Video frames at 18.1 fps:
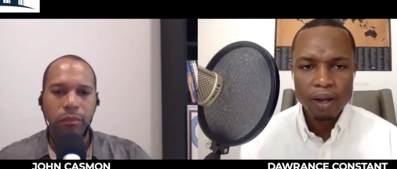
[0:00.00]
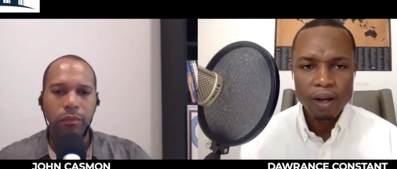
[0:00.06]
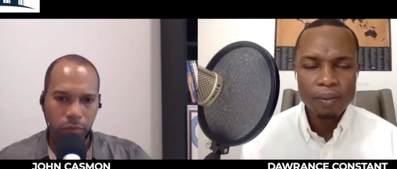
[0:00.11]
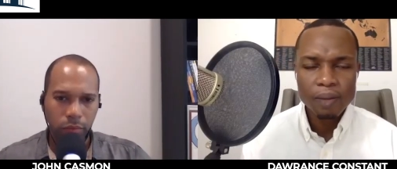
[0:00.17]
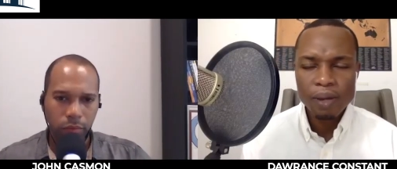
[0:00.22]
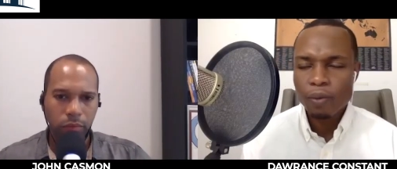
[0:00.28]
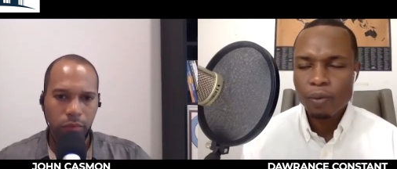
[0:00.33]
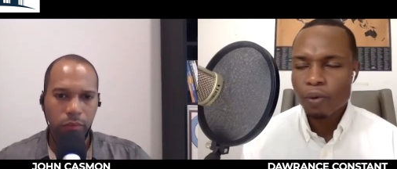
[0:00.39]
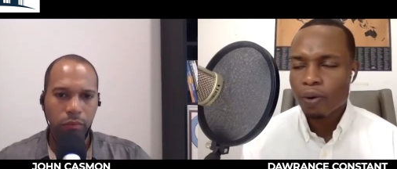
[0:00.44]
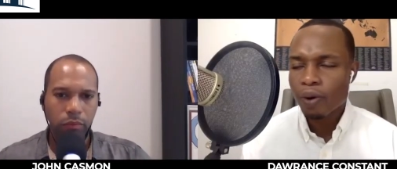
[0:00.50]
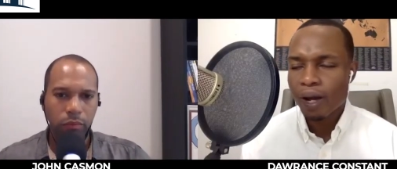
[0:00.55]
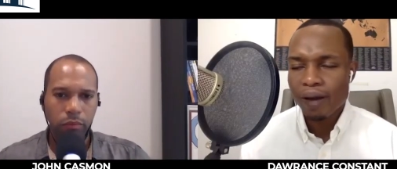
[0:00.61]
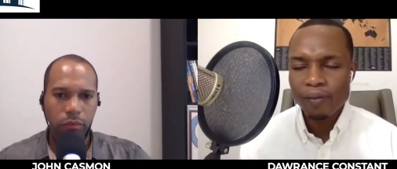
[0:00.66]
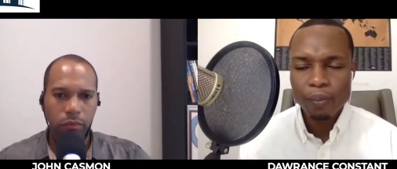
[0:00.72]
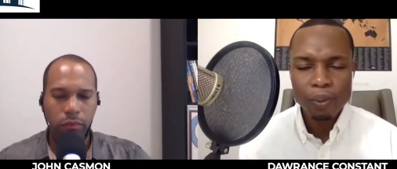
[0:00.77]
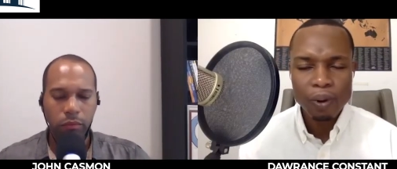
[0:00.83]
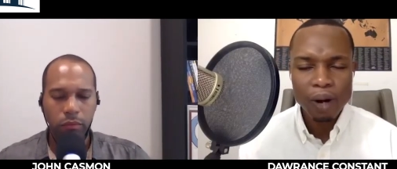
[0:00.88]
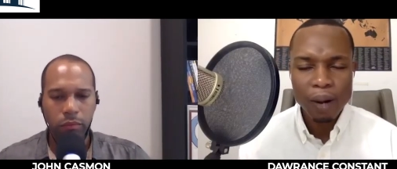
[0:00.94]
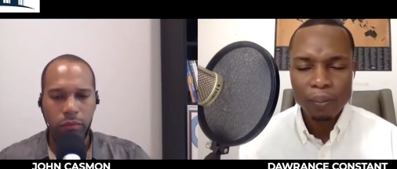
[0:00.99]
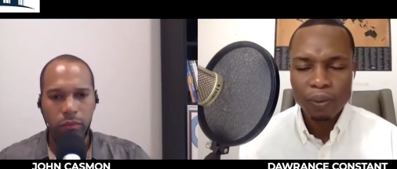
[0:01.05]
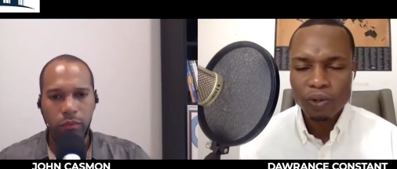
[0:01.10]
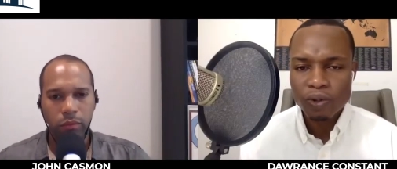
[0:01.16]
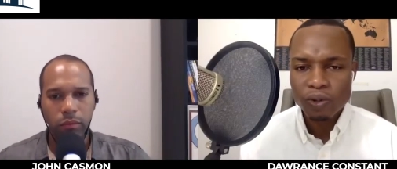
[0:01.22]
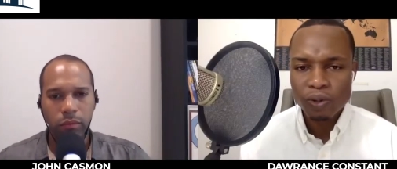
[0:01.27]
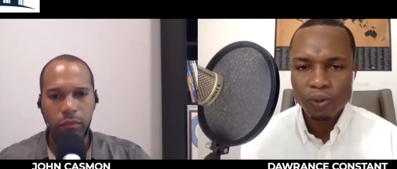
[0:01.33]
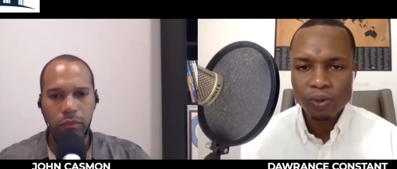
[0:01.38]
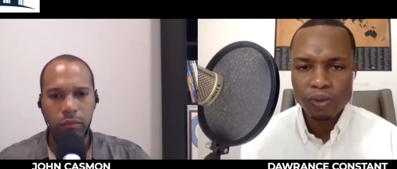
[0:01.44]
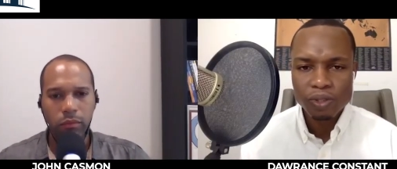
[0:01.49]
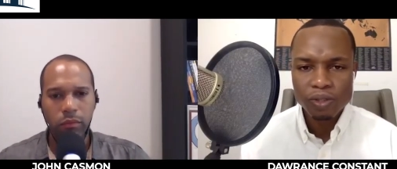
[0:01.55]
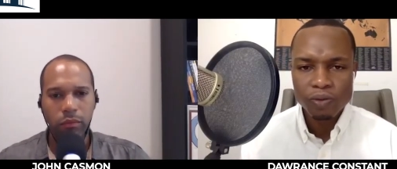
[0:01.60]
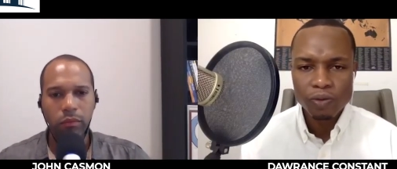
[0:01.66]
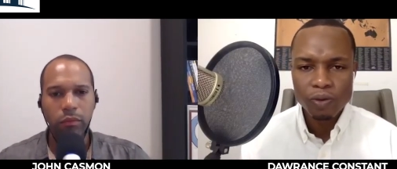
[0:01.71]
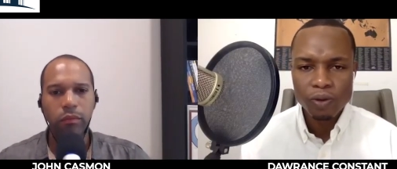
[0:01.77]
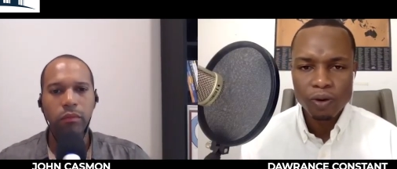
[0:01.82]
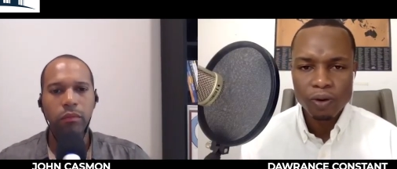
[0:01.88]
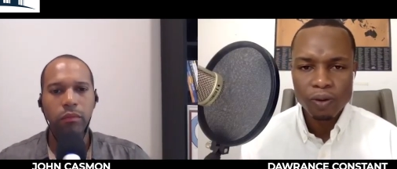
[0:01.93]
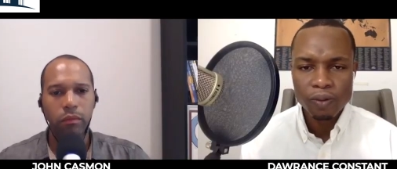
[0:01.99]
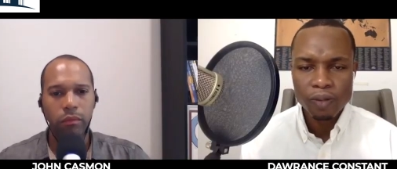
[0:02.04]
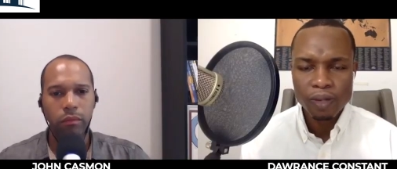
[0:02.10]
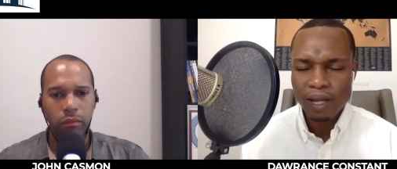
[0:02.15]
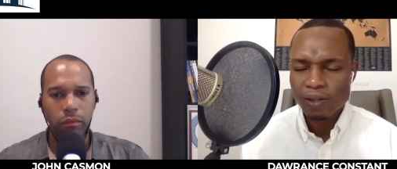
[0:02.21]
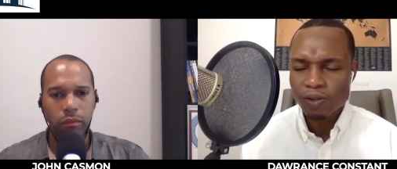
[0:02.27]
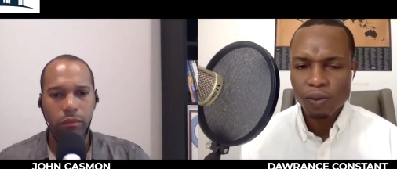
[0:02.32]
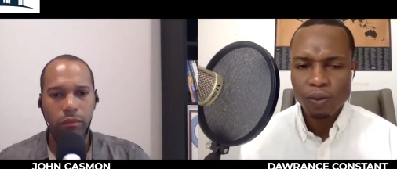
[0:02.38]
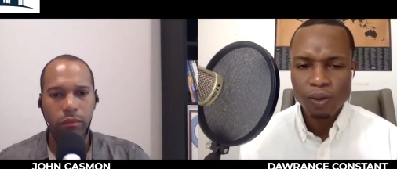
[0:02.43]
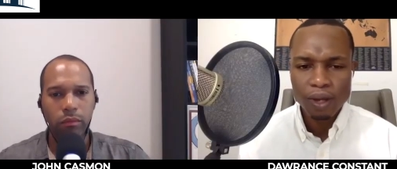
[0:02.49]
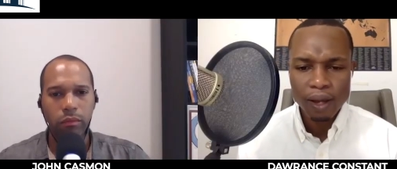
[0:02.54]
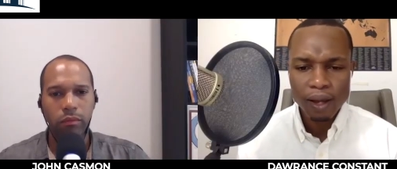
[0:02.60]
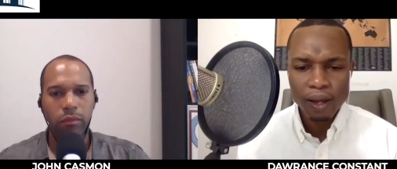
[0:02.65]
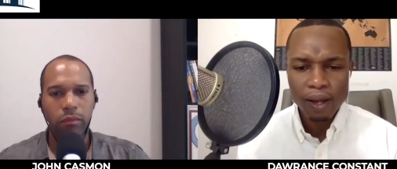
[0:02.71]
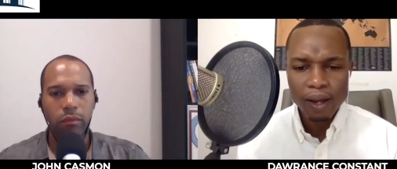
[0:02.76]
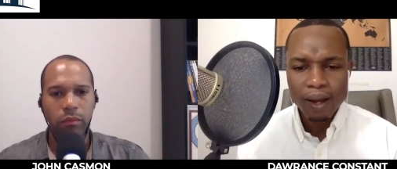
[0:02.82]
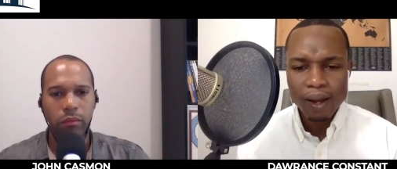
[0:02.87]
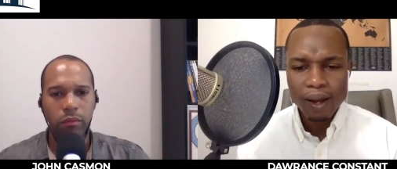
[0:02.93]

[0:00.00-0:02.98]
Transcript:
Speaker 1: Maybe we don't have the proper solutions for them, and that's okay.